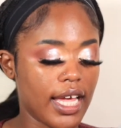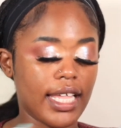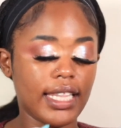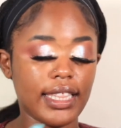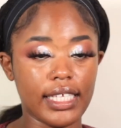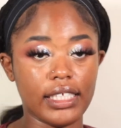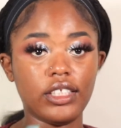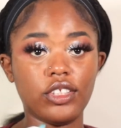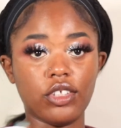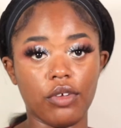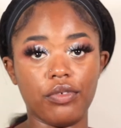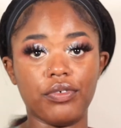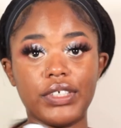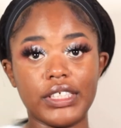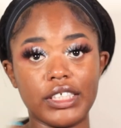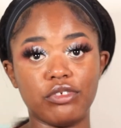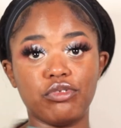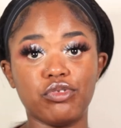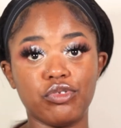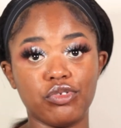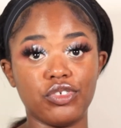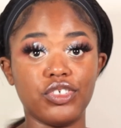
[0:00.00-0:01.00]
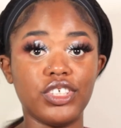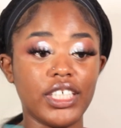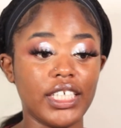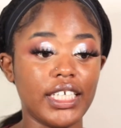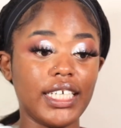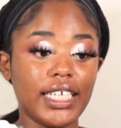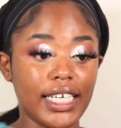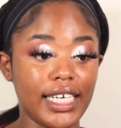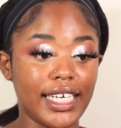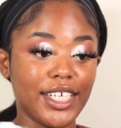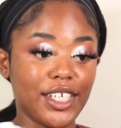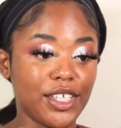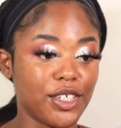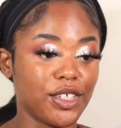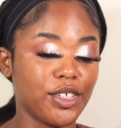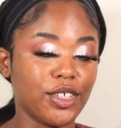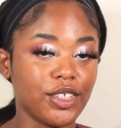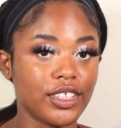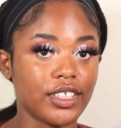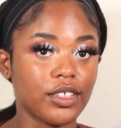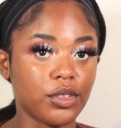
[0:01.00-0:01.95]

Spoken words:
This stuff is really good,